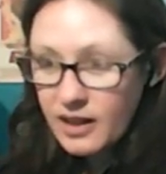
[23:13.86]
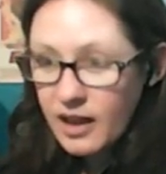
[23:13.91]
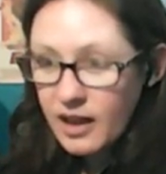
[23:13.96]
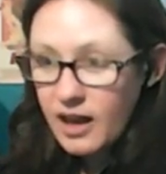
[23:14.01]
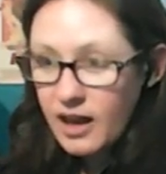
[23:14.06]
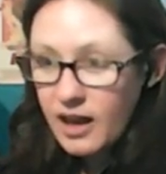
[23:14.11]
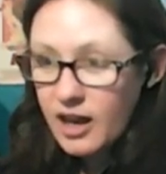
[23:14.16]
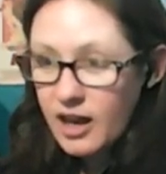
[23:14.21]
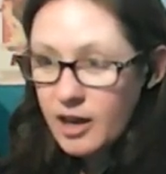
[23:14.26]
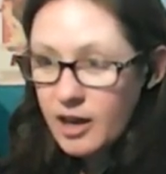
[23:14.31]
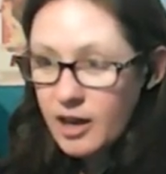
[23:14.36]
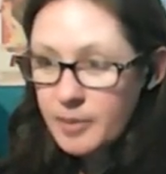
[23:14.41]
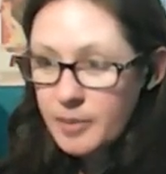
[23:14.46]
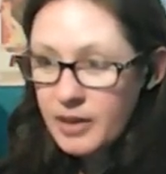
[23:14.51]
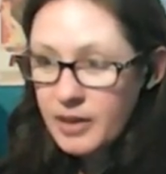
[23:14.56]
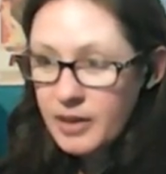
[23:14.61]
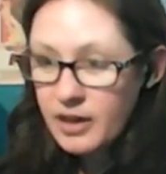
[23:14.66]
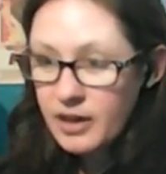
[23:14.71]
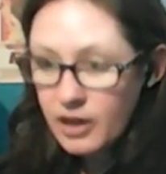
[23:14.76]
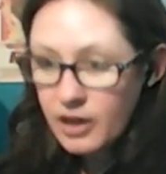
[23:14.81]
Um,
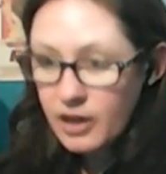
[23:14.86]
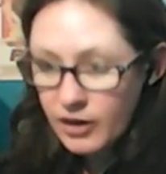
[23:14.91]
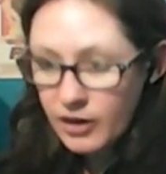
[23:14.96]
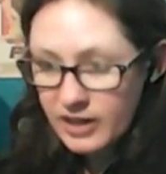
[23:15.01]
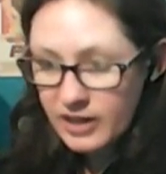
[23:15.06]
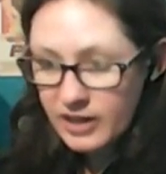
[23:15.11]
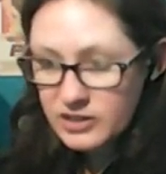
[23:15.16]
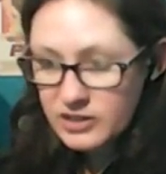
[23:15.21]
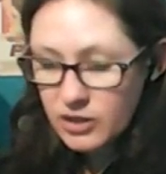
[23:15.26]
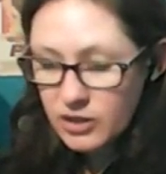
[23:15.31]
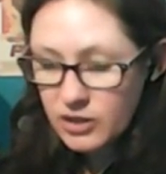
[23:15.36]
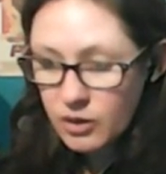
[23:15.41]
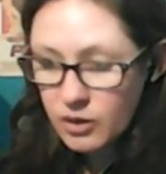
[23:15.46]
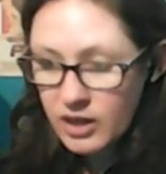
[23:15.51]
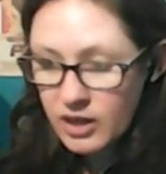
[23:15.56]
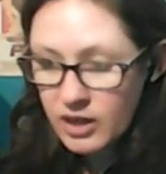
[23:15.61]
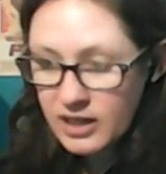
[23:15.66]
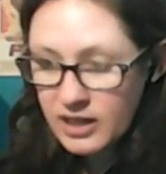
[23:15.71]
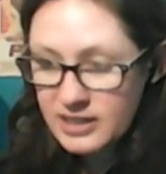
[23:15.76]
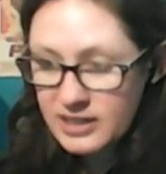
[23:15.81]
okay, so
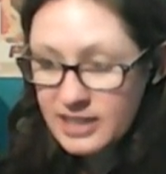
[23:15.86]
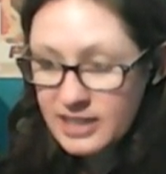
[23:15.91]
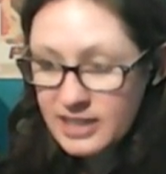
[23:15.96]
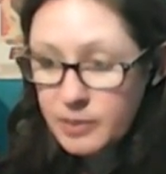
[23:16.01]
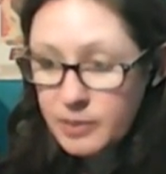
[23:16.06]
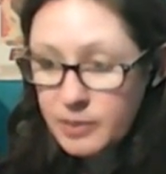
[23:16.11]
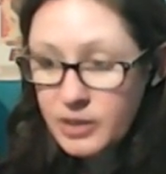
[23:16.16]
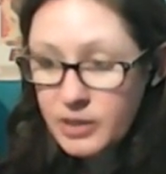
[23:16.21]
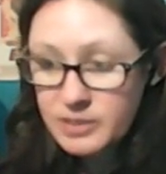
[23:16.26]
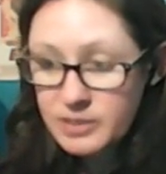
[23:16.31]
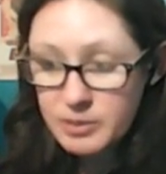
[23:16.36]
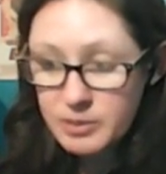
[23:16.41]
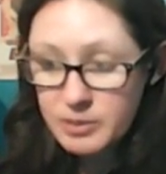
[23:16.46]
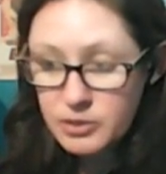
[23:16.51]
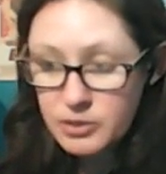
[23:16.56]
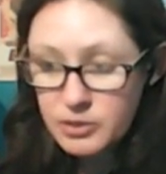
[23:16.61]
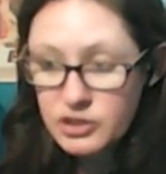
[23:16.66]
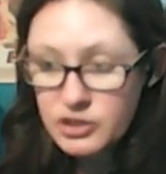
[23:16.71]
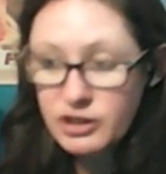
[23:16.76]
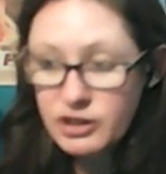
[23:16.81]
uh, Deadpool has been a
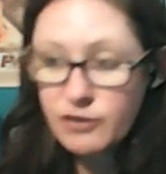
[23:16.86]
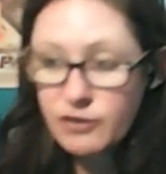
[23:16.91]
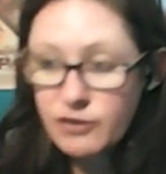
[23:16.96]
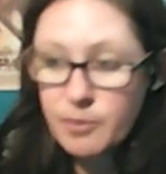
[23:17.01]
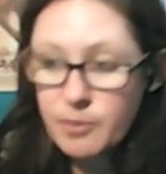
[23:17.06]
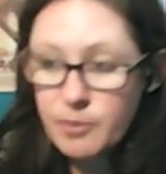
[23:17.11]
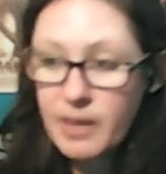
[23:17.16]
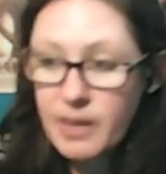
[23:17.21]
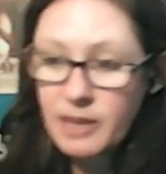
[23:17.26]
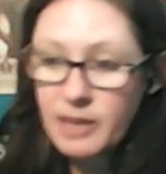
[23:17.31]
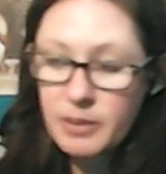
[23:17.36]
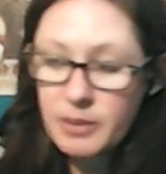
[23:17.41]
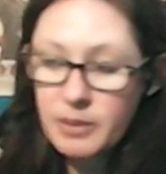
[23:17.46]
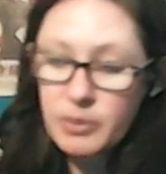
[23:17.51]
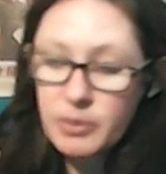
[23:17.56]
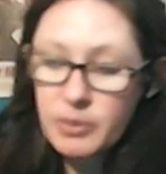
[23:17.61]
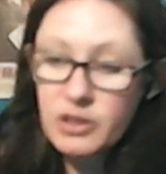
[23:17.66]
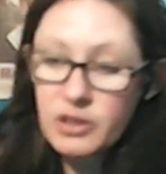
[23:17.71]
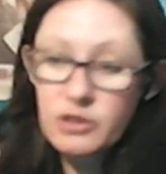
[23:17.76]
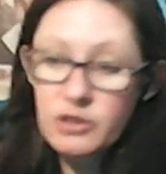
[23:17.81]
mercenary for many
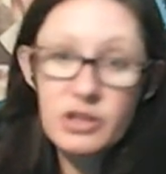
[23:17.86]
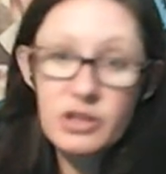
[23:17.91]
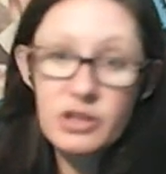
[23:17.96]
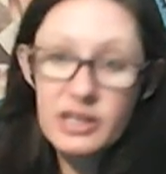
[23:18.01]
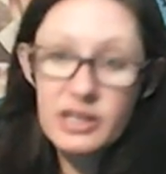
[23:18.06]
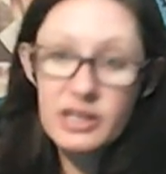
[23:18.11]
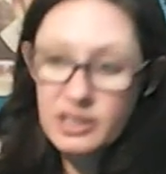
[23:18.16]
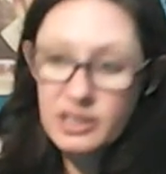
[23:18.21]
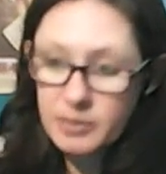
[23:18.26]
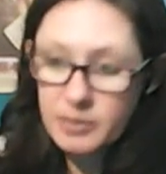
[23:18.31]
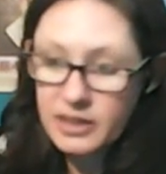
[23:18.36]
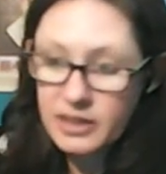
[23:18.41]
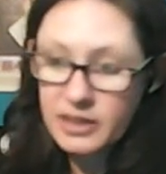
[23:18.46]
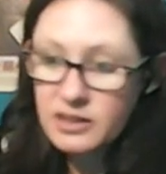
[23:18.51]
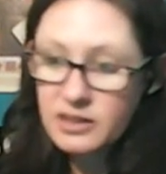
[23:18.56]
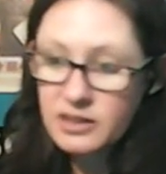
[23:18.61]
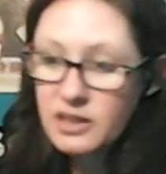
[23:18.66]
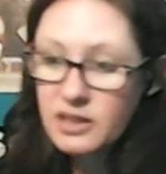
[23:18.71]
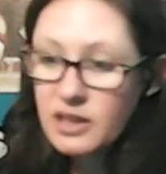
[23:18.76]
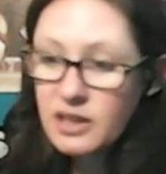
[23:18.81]
people, including
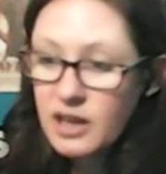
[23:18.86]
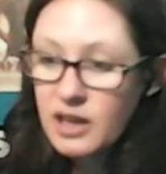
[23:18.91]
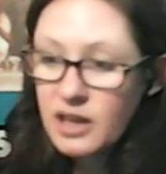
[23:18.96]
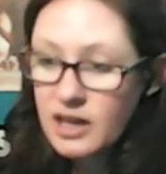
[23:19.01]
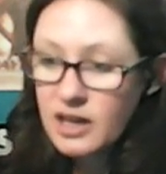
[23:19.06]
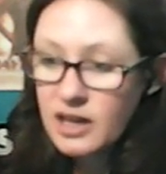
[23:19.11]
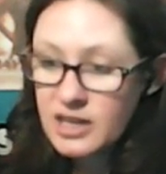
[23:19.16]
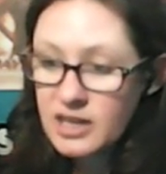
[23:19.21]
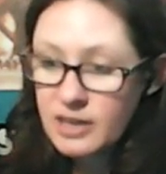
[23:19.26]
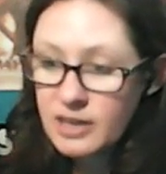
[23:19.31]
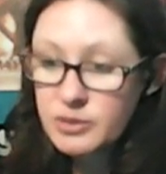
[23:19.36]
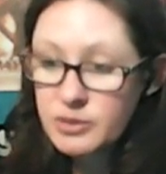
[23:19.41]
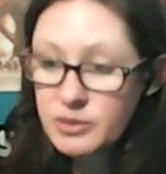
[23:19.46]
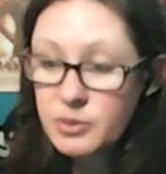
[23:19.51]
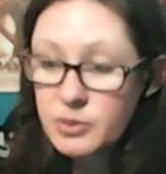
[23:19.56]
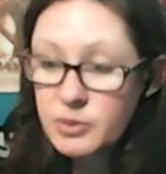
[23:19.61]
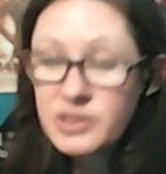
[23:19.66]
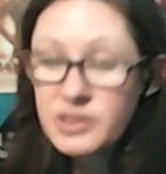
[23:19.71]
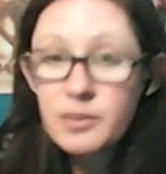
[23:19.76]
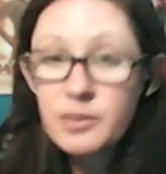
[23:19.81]
Kingpin. Uh, he was
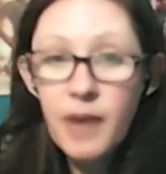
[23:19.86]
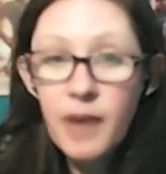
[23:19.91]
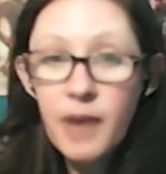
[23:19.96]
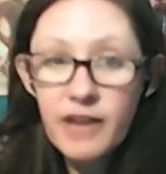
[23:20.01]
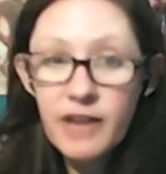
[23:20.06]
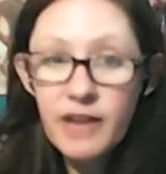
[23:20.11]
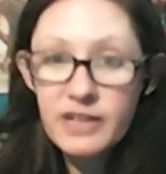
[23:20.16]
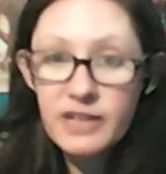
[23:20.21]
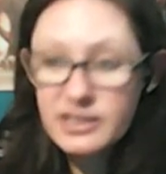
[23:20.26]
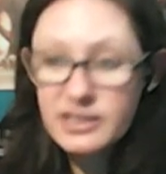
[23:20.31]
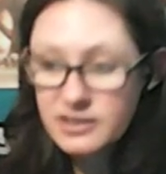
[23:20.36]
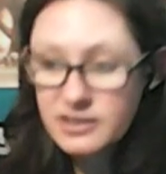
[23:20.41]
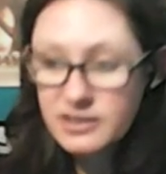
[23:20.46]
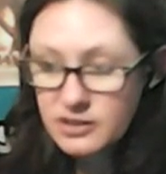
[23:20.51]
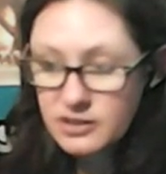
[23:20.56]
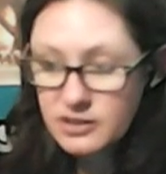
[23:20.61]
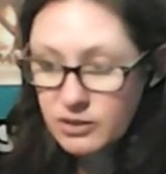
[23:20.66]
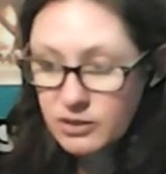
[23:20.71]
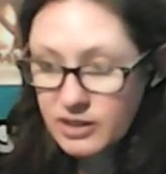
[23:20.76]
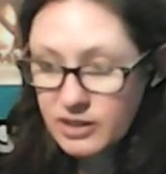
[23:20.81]
once a pirate,
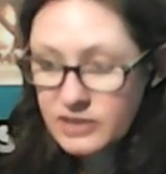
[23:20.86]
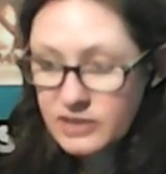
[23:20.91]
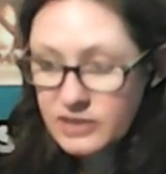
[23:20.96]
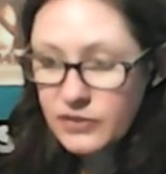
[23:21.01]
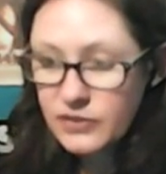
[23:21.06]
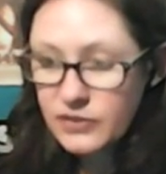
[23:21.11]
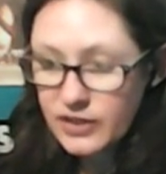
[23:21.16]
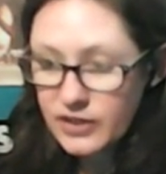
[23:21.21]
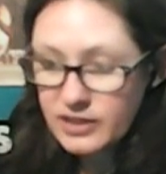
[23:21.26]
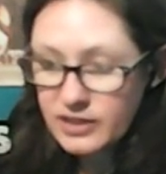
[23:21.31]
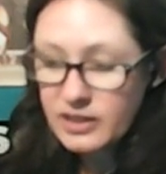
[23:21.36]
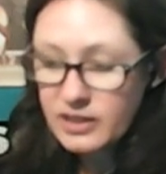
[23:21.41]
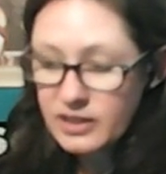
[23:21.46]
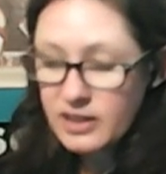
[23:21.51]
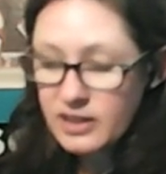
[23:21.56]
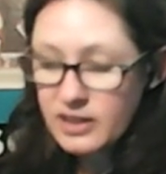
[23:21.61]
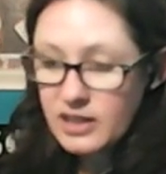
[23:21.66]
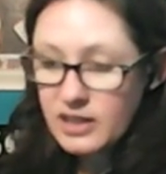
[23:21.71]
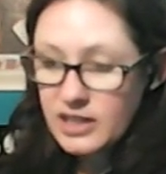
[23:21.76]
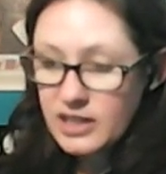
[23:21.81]
so that's fun.
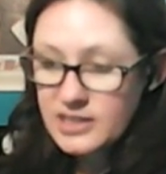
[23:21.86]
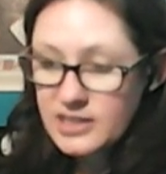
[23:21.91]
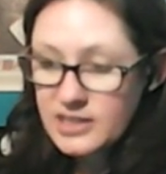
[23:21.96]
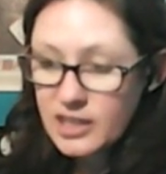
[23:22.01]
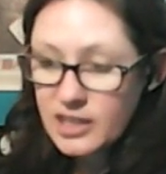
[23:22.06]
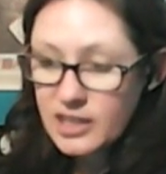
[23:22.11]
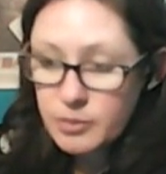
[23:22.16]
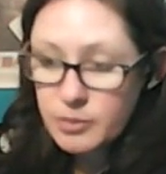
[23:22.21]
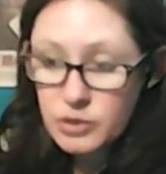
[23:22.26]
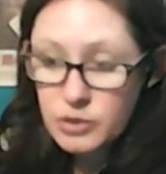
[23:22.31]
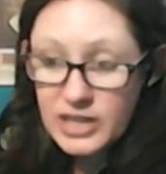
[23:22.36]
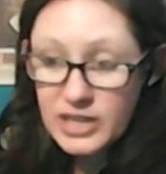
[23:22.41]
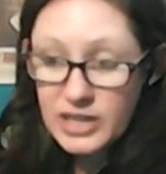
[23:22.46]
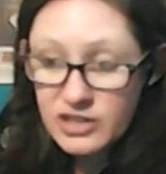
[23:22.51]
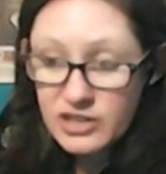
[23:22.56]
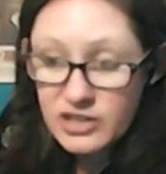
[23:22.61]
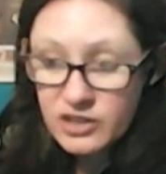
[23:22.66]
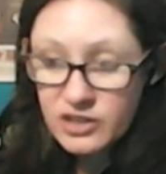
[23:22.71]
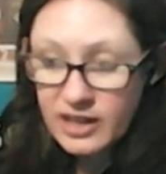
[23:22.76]
A teleportation.